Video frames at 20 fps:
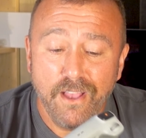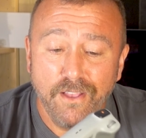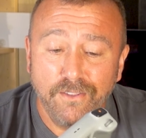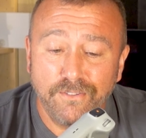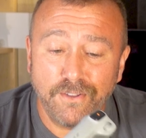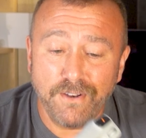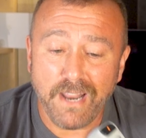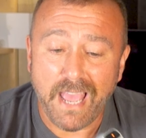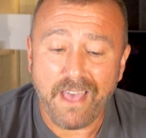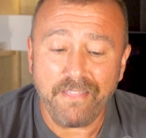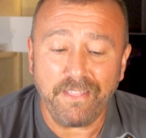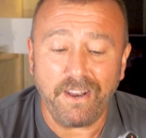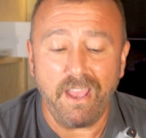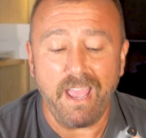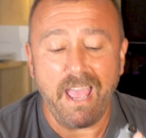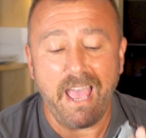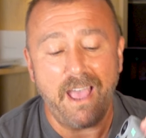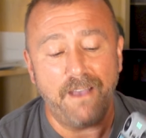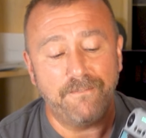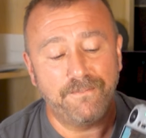So now that
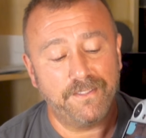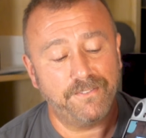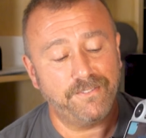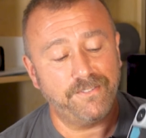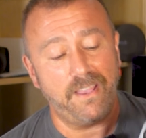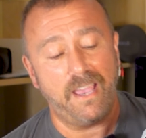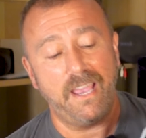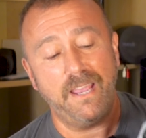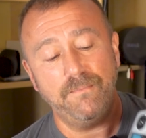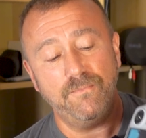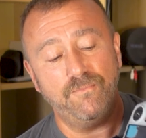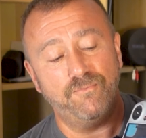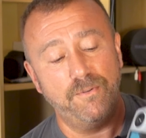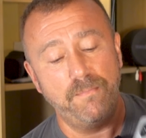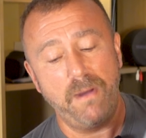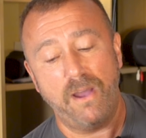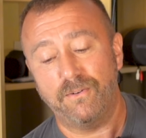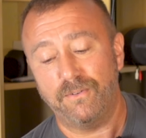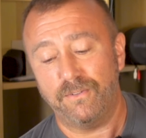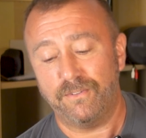I have the same
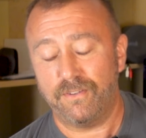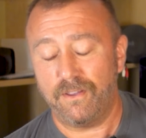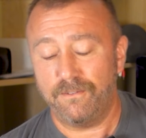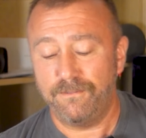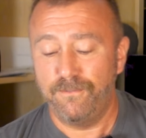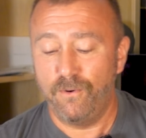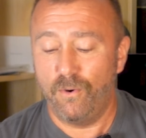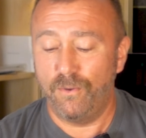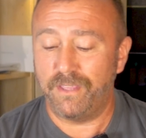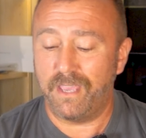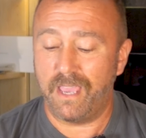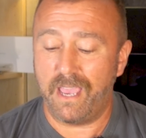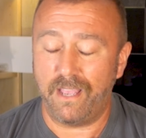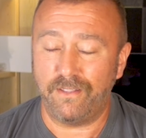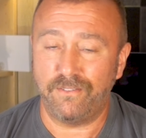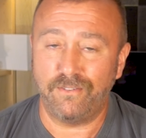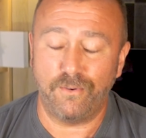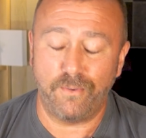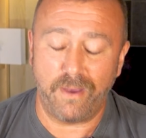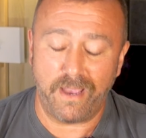remote for the
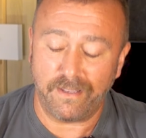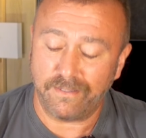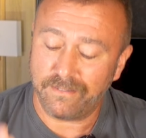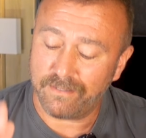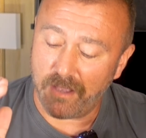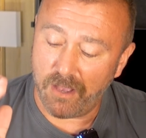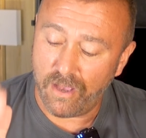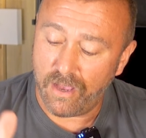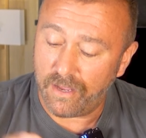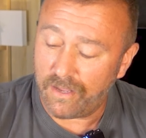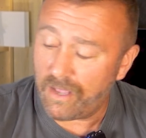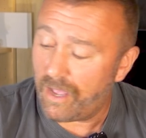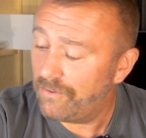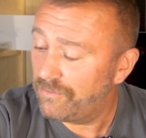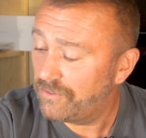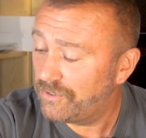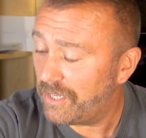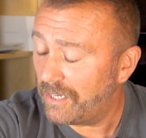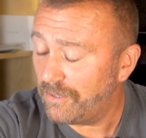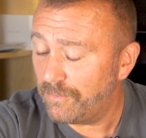Air2S, I
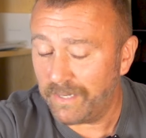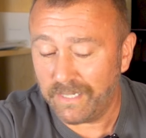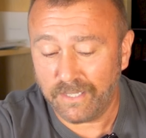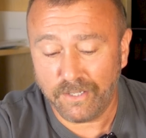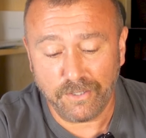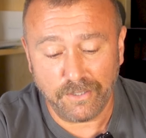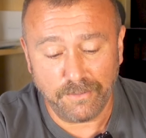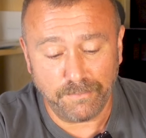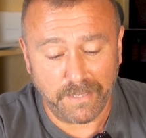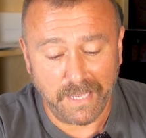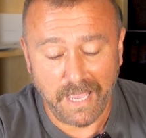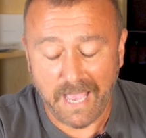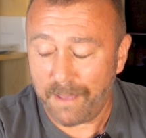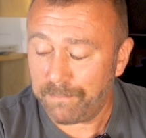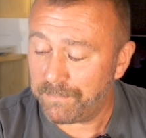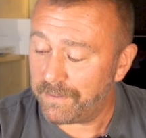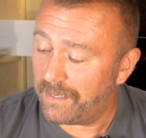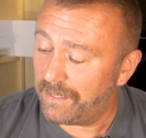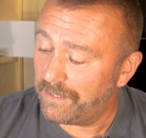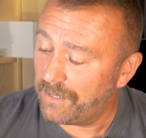genuinely couldn't be
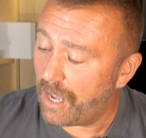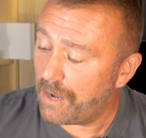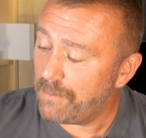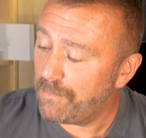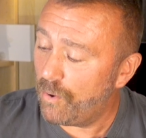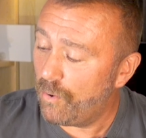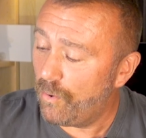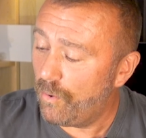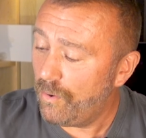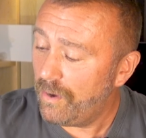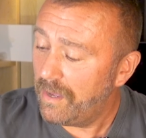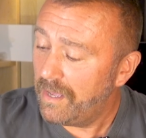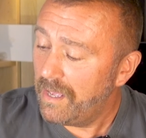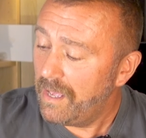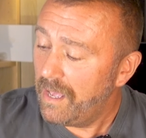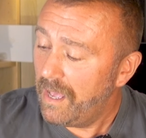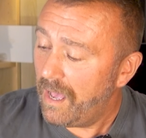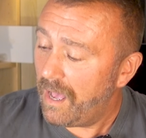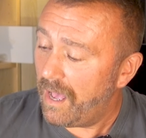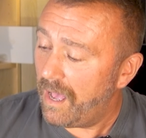happier. No more
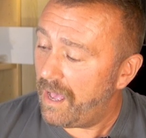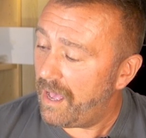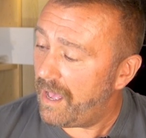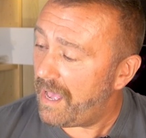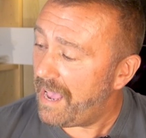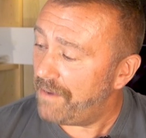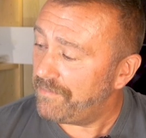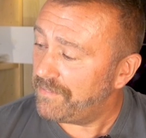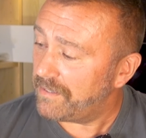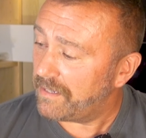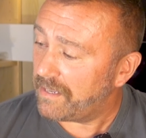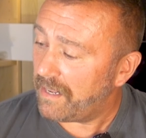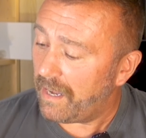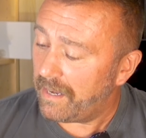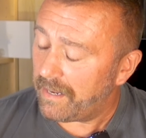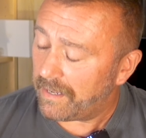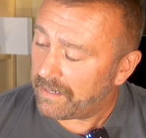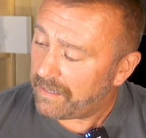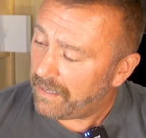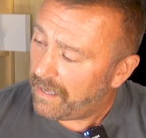having to
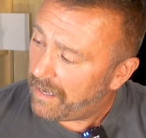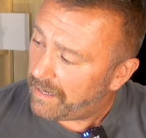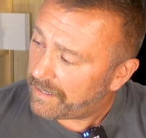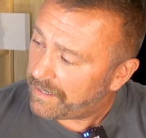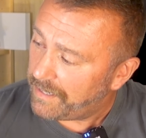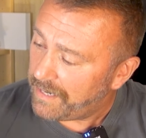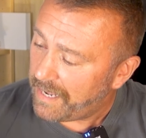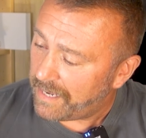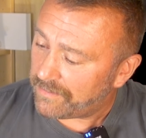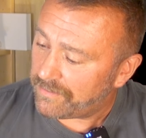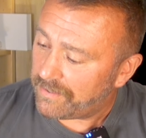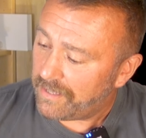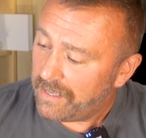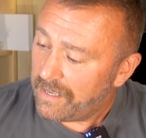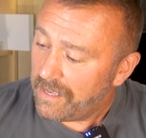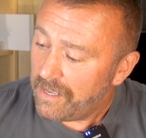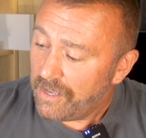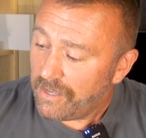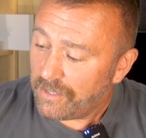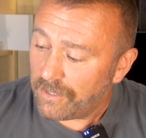connect
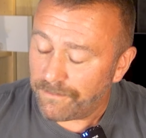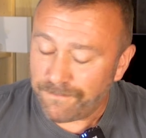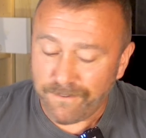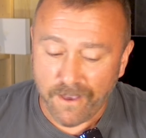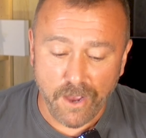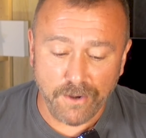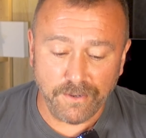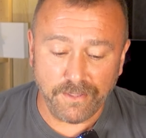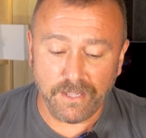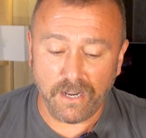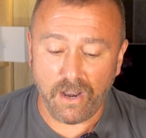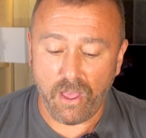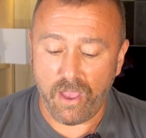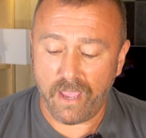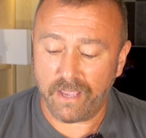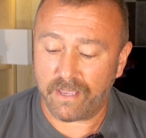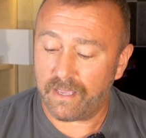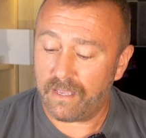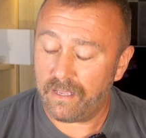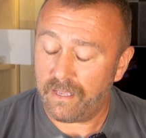your phone and the
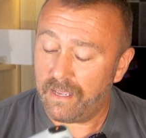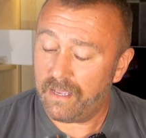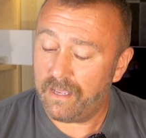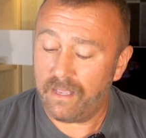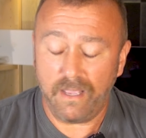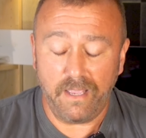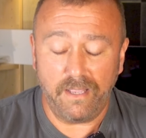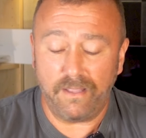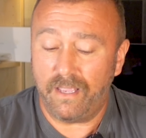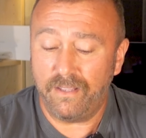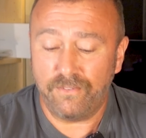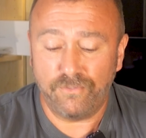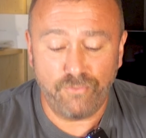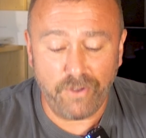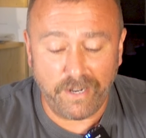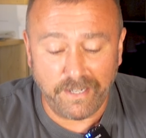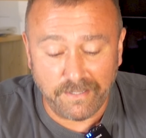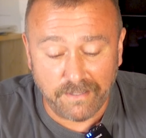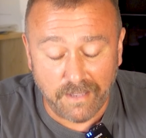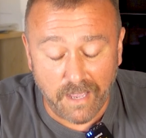like. It's
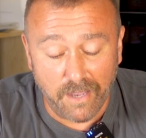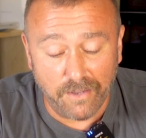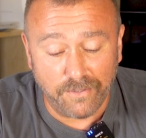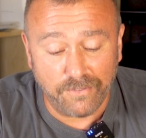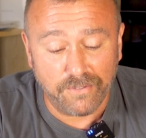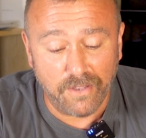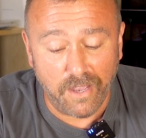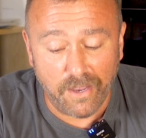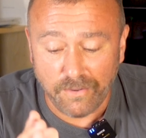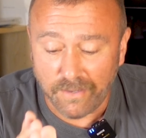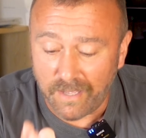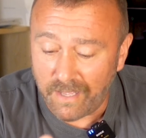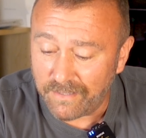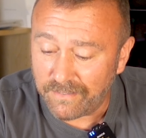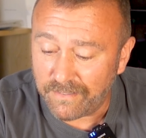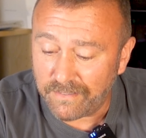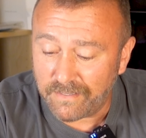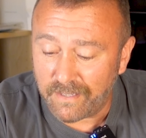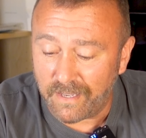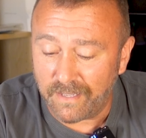ready to go. So
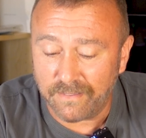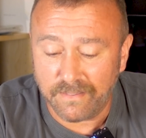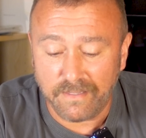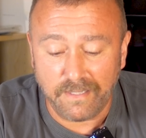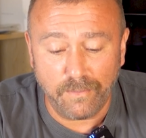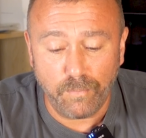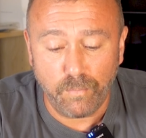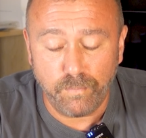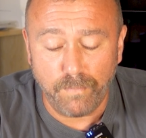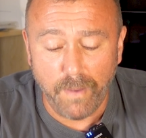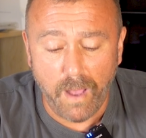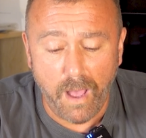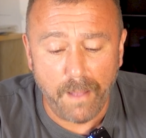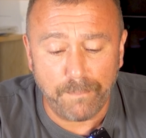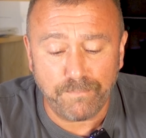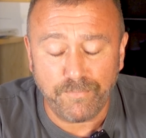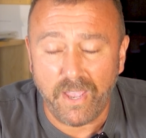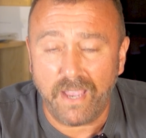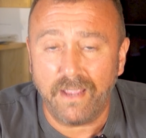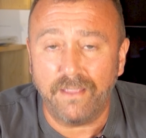as I said, the
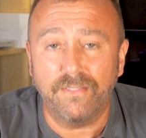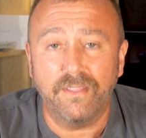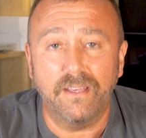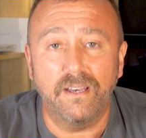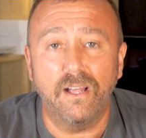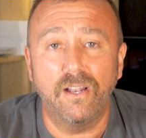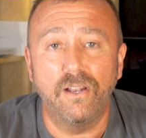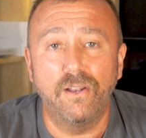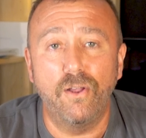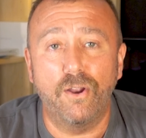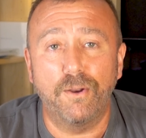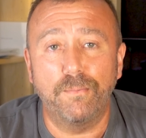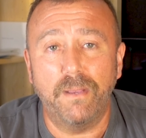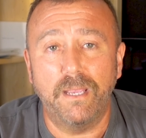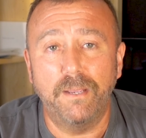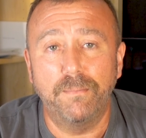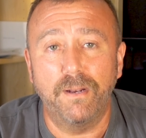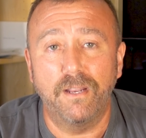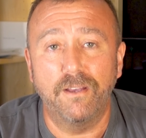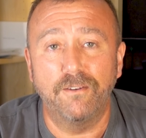update that a lot of
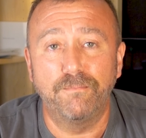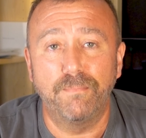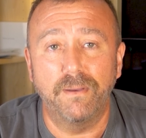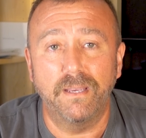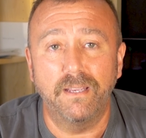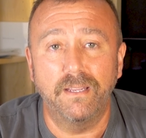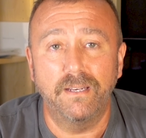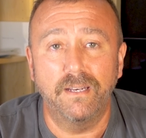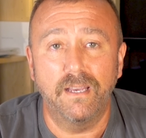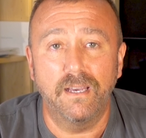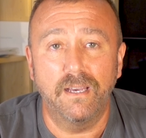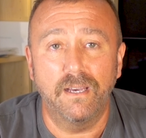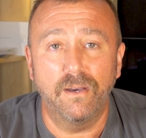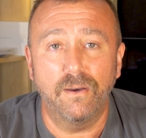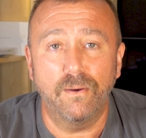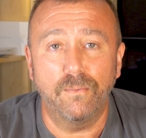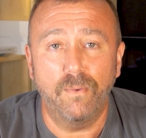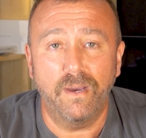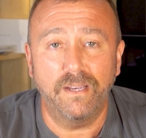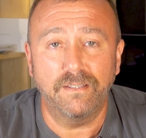people have been
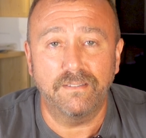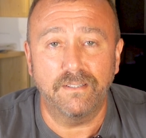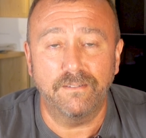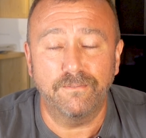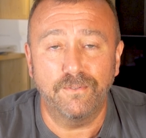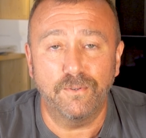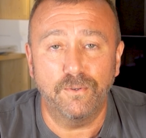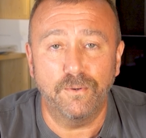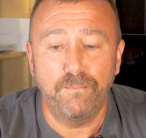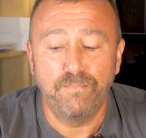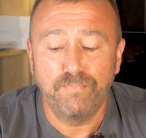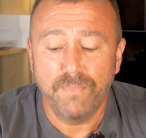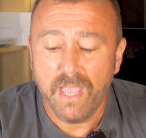waiting for.